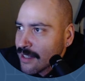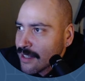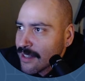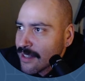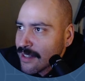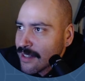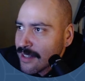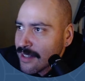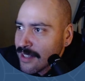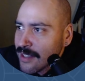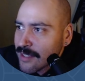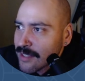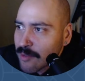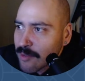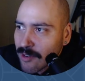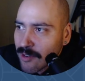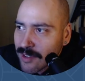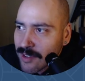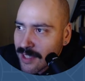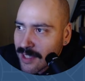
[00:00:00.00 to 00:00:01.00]
It's probably
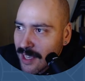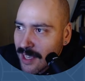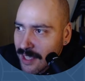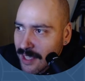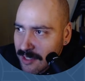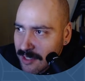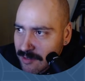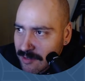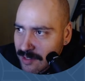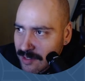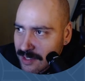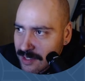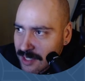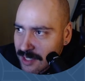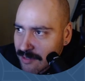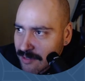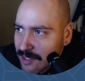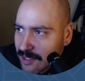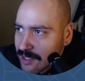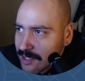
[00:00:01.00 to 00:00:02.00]
the end stuff I
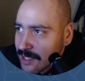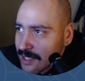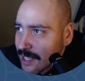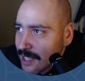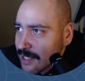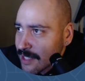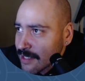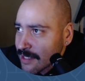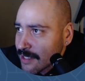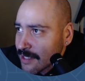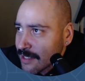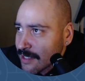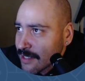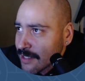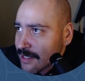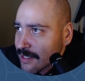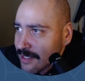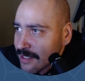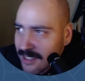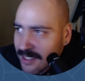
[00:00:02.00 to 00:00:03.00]
just added.
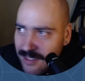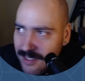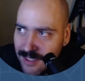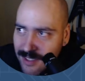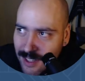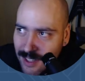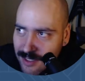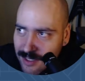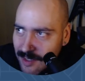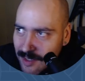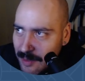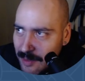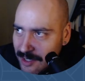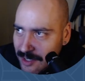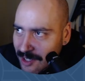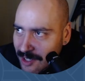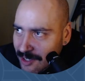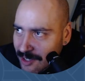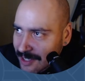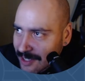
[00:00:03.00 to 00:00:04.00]
It's not super
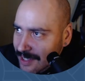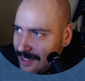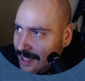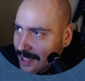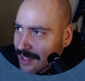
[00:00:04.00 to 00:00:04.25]
stoked on that.